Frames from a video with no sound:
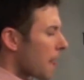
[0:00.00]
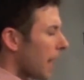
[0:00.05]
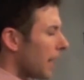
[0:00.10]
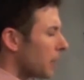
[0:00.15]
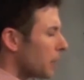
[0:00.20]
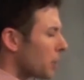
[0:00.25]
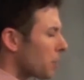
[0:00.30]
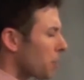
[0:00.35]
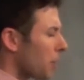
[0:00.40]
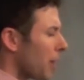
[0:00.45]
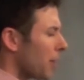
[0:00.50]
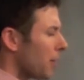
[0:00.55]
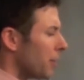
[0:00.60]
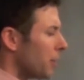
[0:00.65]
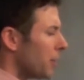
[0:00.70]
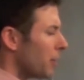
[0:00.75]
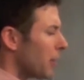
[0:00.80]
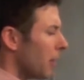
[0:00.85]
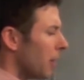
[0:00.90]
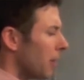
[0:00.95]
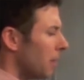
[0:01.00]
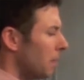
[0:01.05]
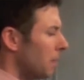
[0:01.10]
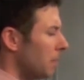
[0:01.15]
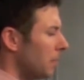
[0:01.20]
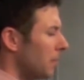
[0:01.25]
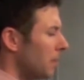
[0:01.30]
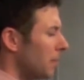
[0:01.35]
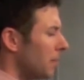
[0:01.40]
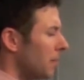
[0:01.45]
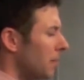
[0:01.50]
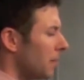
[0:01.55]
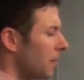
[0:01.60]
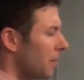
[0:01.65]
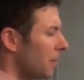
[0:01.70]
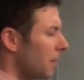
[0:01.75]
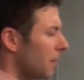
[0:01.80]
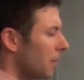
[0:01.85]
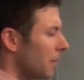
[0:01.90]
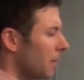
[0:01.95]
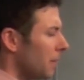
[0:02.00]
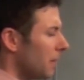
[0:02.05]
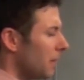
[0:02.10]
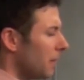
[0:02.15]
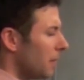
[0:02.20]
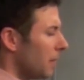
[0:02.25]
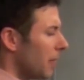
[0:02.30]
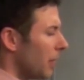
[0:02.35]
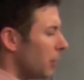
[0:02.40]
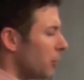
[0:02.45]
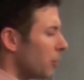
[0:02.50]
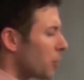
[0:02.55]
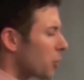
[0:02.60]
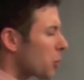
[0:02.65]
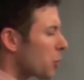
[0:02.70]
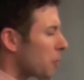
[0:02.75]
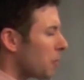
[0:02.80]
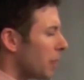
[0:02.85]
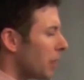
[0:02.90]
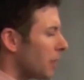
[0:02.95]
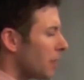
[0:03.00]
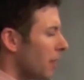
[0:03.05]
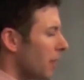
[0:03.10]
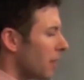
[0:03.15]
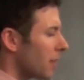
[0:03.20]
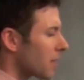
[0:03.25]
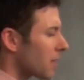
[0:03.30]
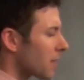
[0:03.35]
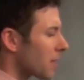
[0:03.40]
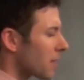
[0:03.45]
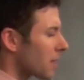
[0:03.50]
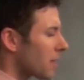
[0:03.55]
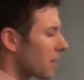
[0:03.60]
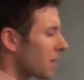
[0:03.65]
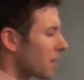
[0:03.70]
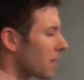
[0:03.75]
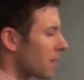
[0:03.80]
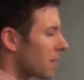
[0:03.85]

I just pray that you come and you speak to us.